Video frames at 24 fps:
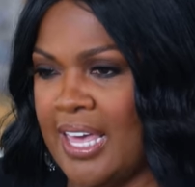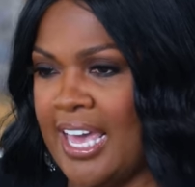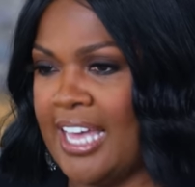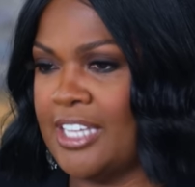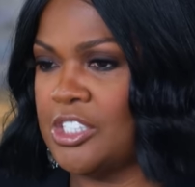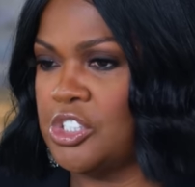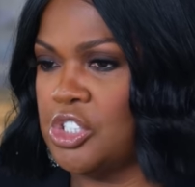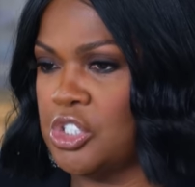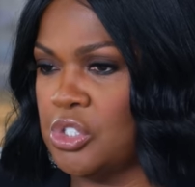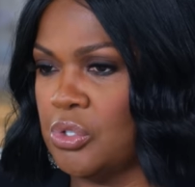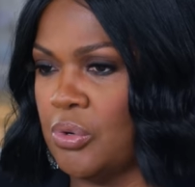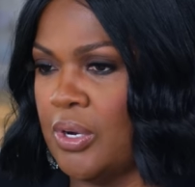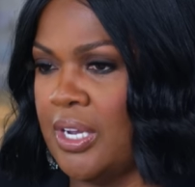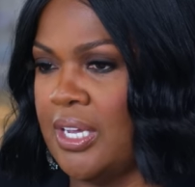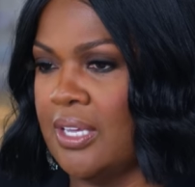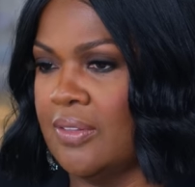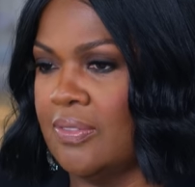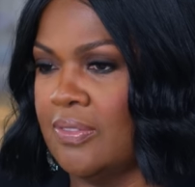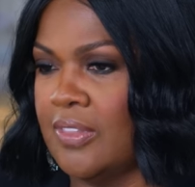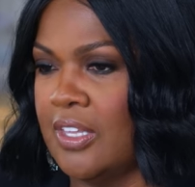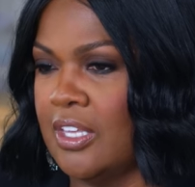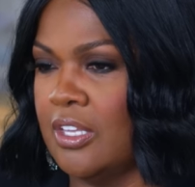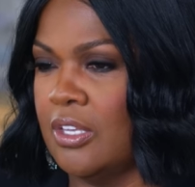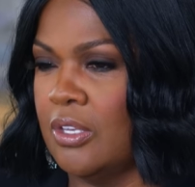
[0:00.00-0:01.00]
that
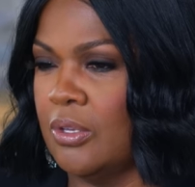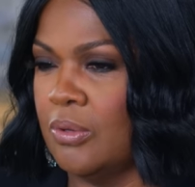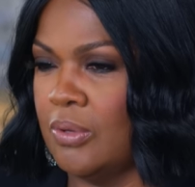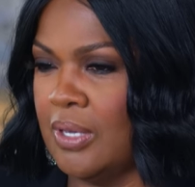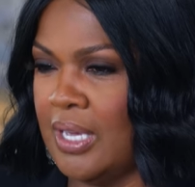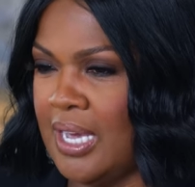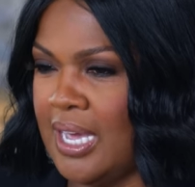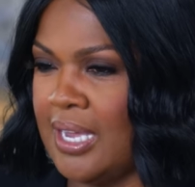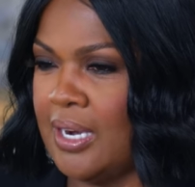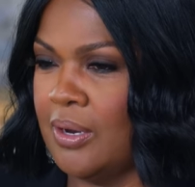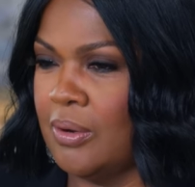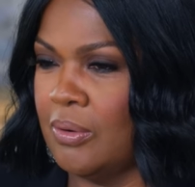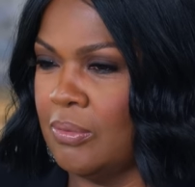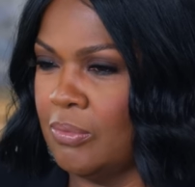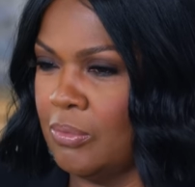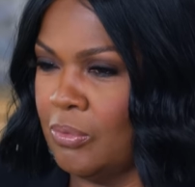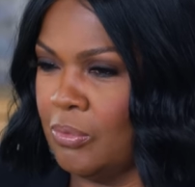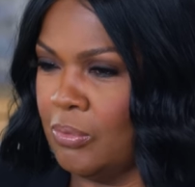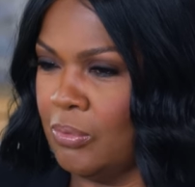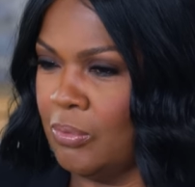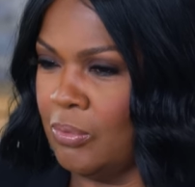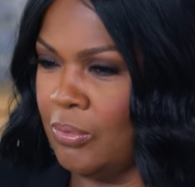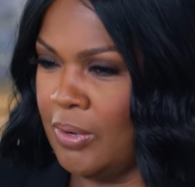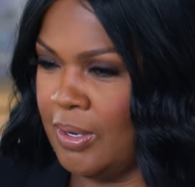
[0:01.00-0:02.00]
straight, then you kind of
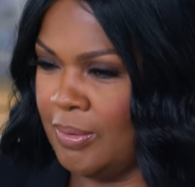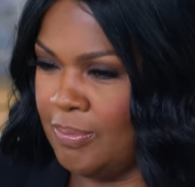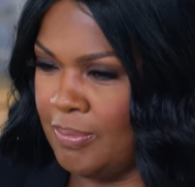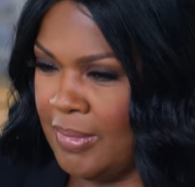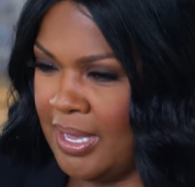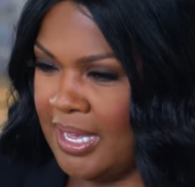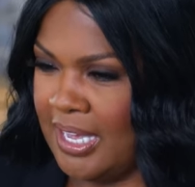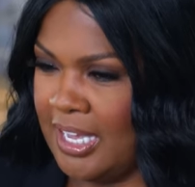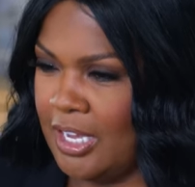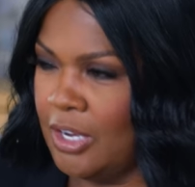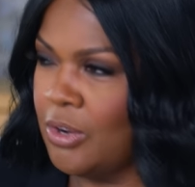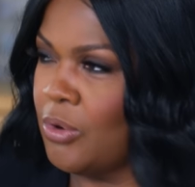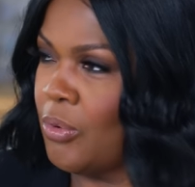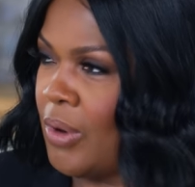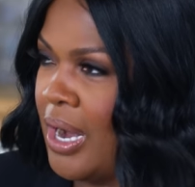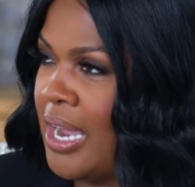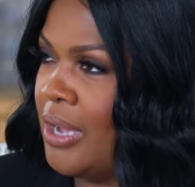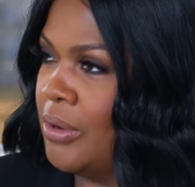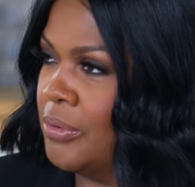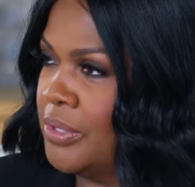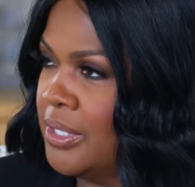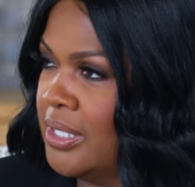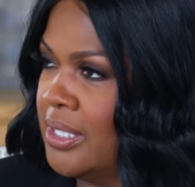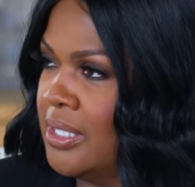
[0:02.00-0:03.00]
remain
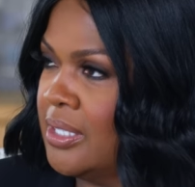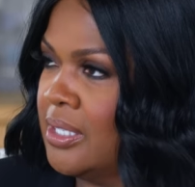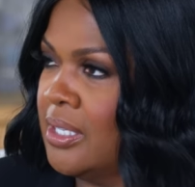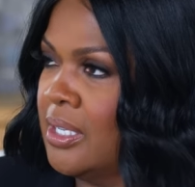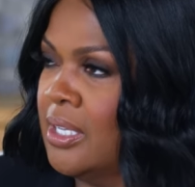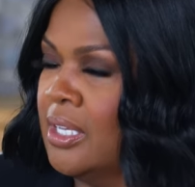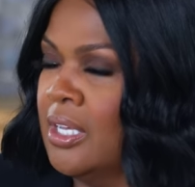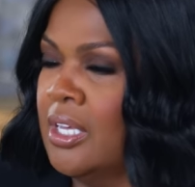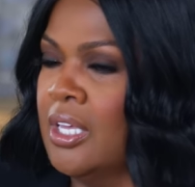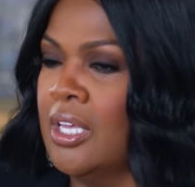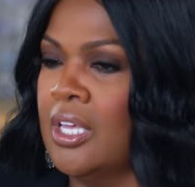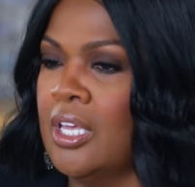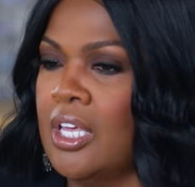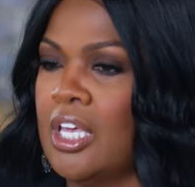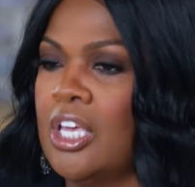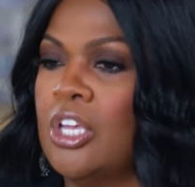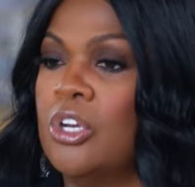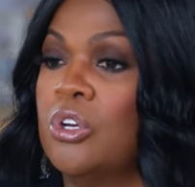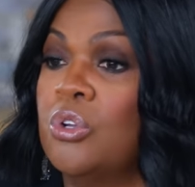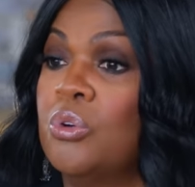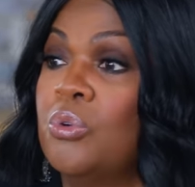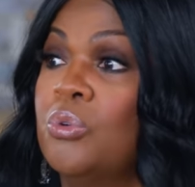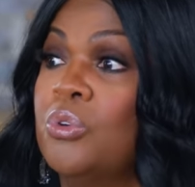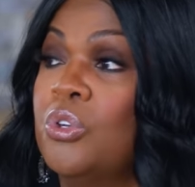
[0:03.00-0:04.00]
grounded mm-hmm.
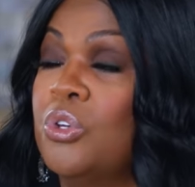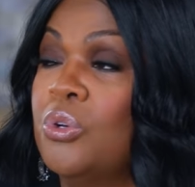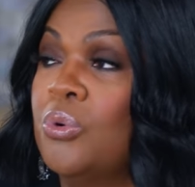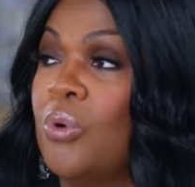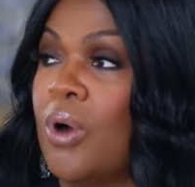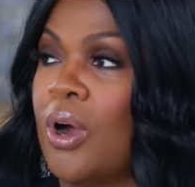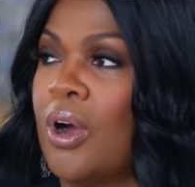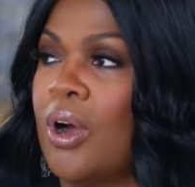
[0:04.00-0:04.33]
in who you